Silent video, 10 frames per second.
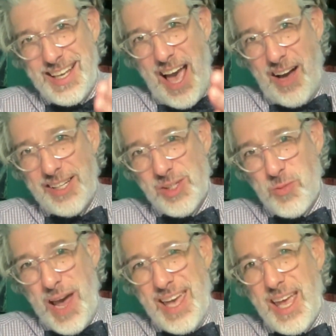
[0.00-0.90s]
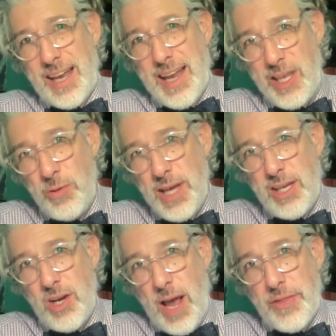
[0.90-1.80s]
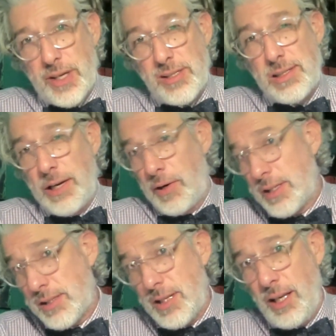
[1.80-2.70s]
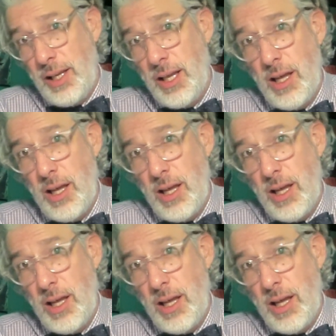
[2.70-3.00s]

honest way and you take your ethics seriously,